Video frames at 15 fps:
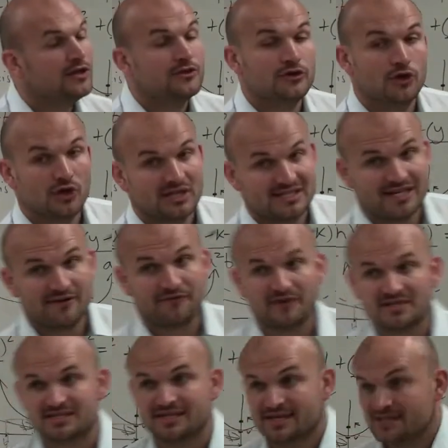The only
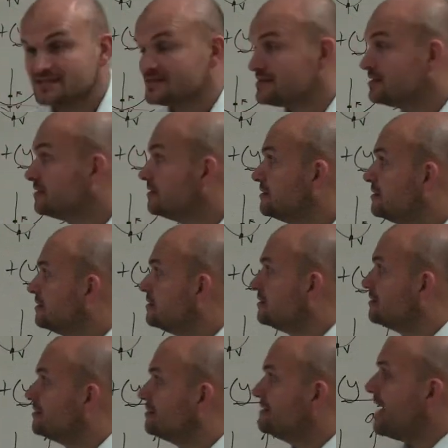difference is
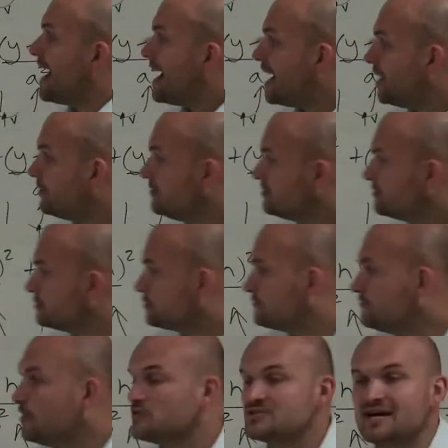now your
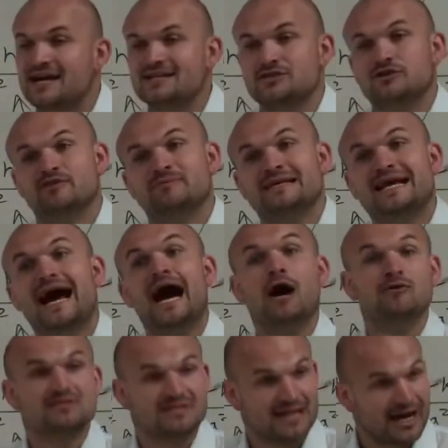foci is going to be
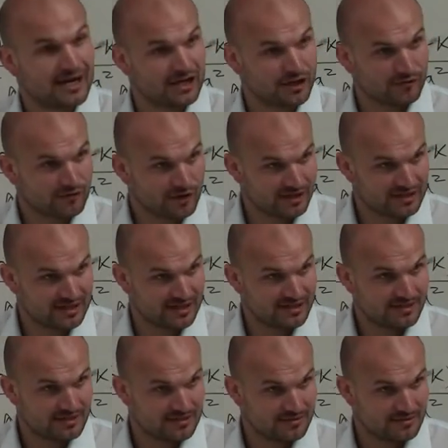outside of your
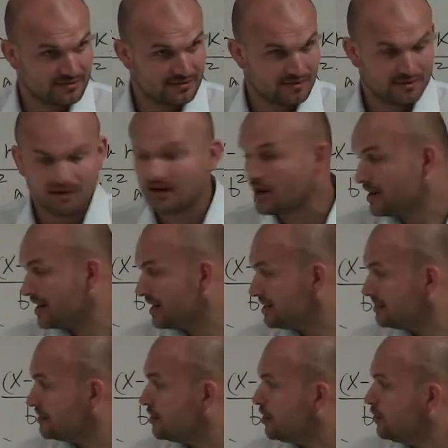vertices. All
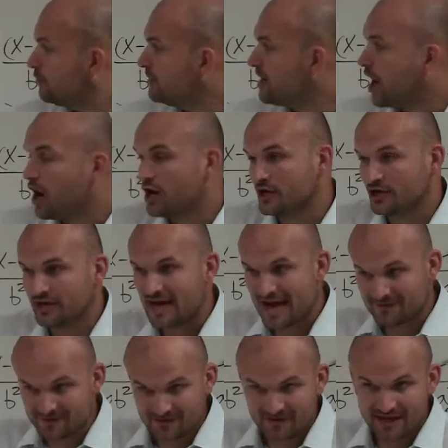right, we are going to
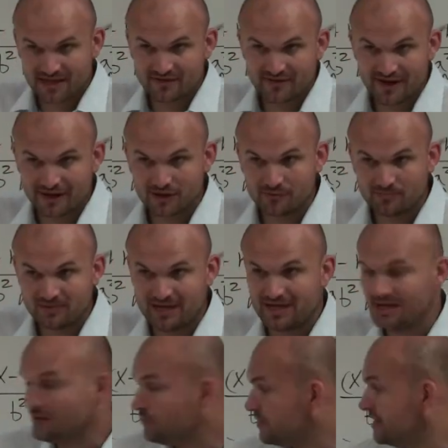have to find the value of
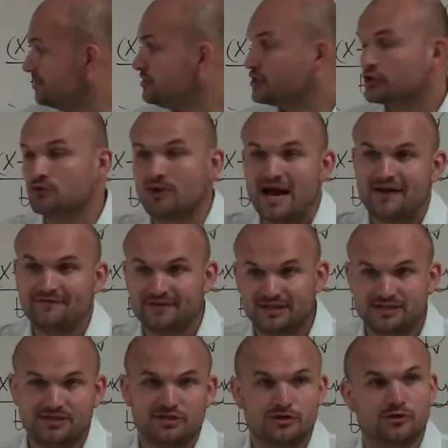b when you're
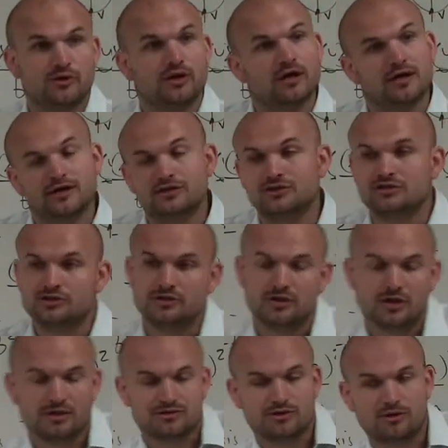graphing to,
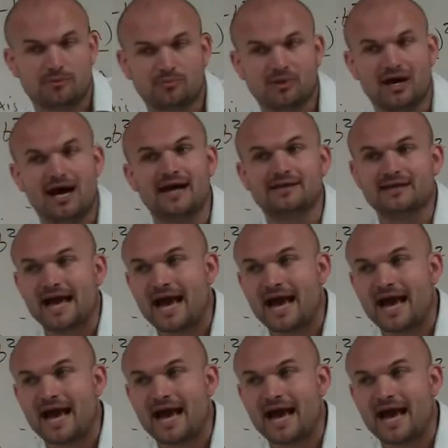to apply the